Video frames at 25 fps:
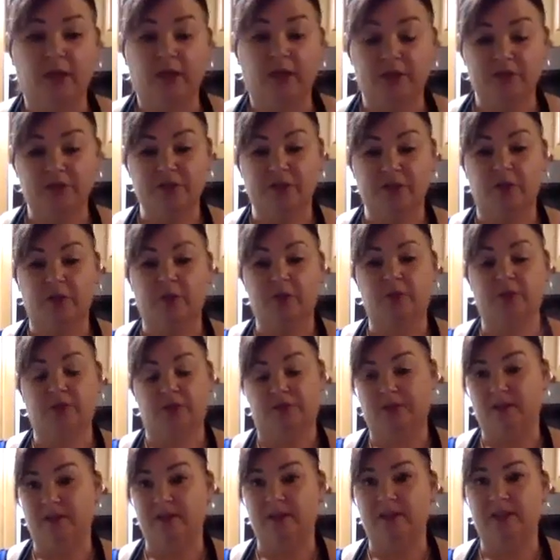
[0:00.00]
So you
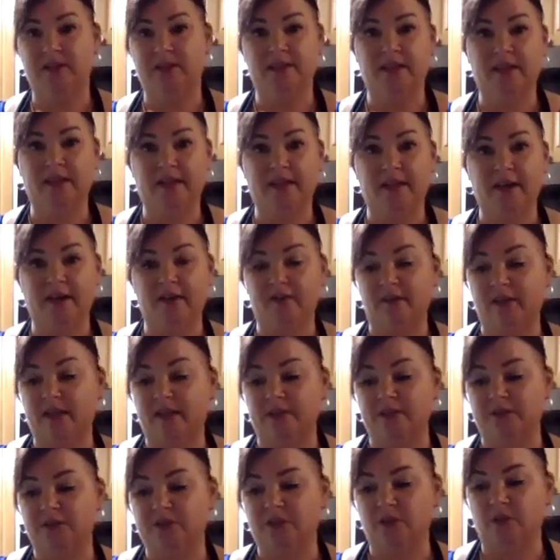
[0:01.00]
still need to take care of
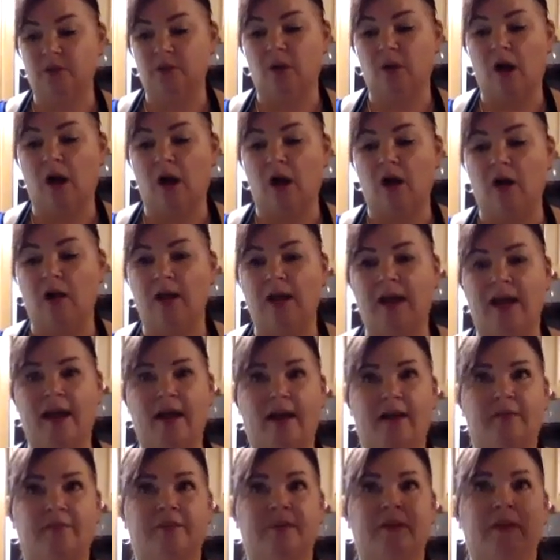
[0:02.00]
lunch. So I'll
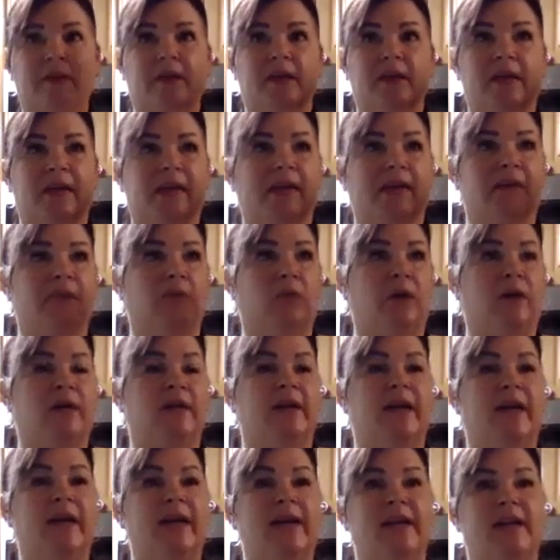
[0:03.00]
have it one
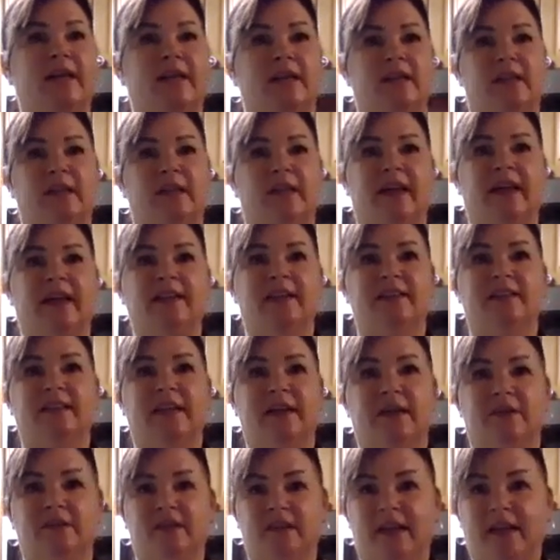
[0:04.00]
night and then the next day
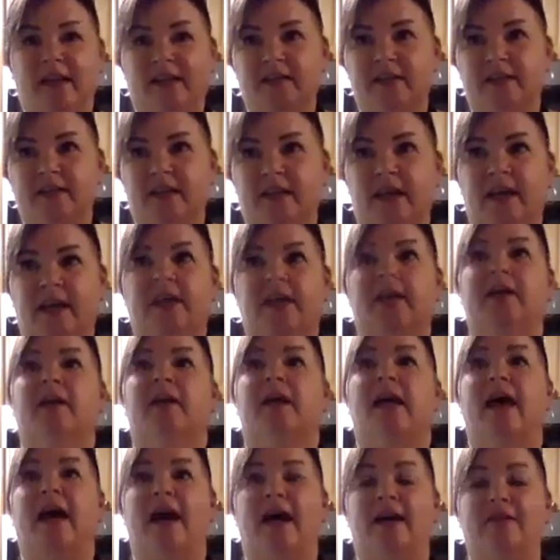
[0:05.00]
or the next day
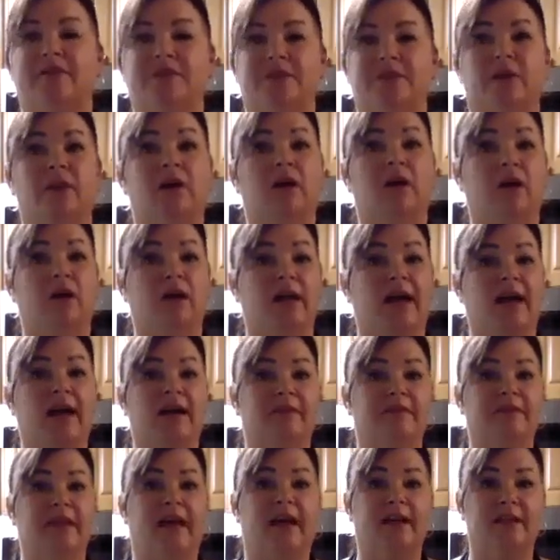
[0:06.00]
after, I'll have
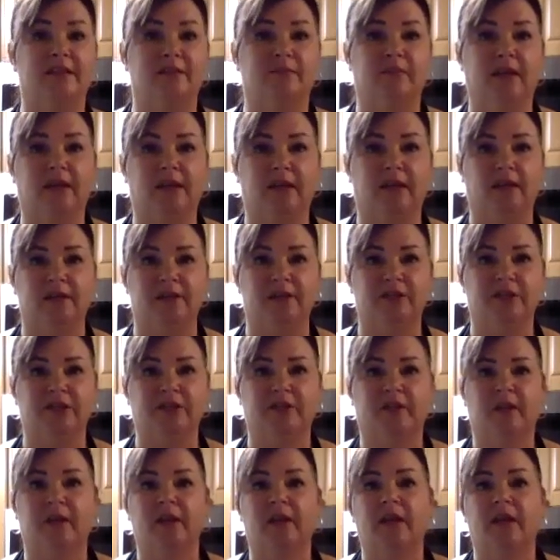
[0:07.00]
that as my lunch.